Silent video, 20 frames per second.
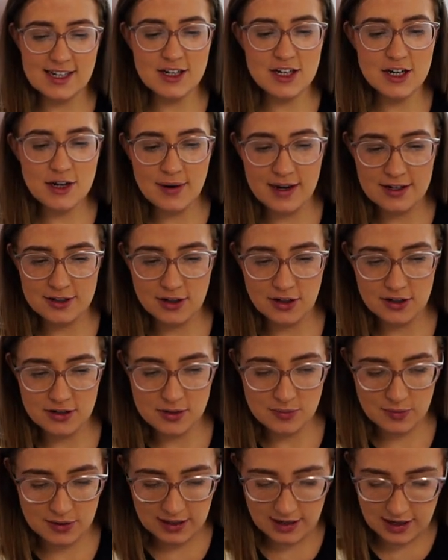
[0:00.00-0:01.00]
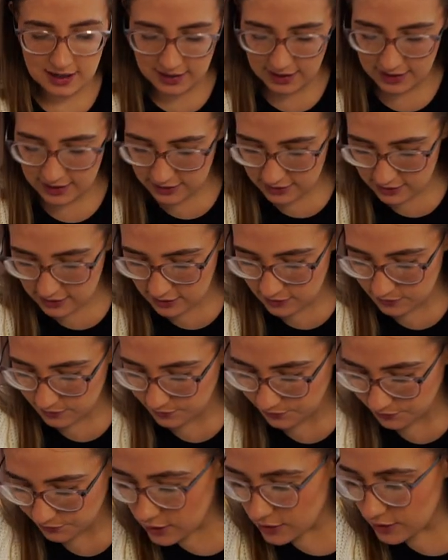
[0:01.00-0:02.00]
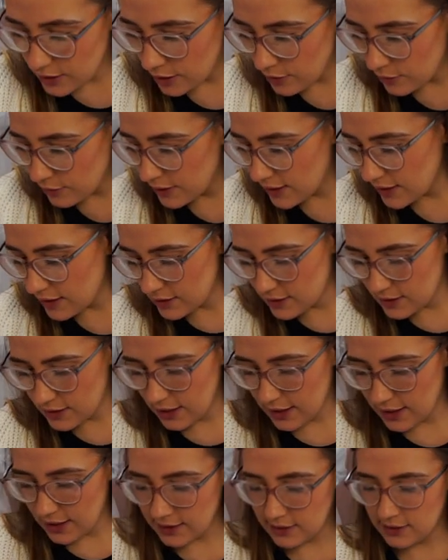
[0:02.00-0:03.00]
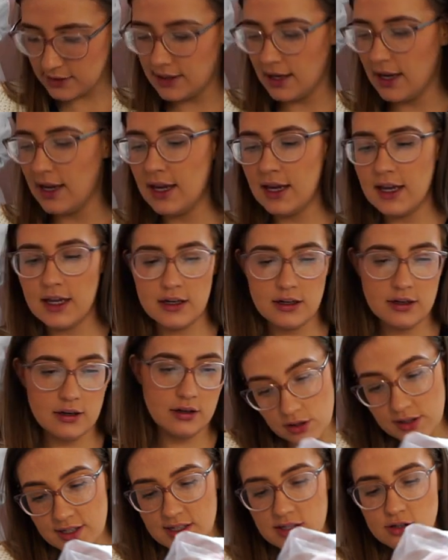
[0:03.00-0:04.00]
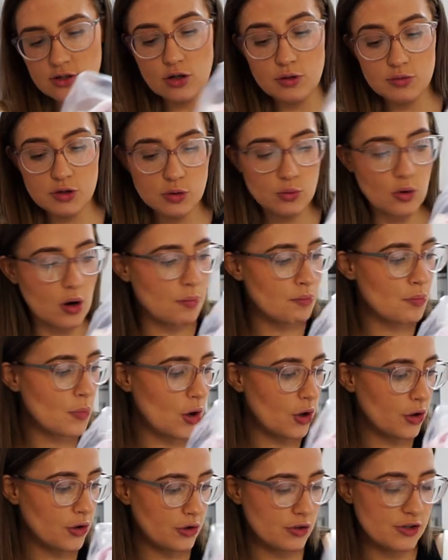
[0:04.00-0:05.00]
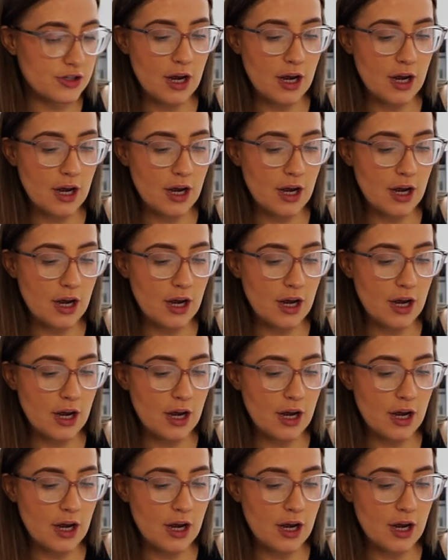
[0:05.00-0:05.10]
I knew I'd got something like this. So this is in, this is up to one month.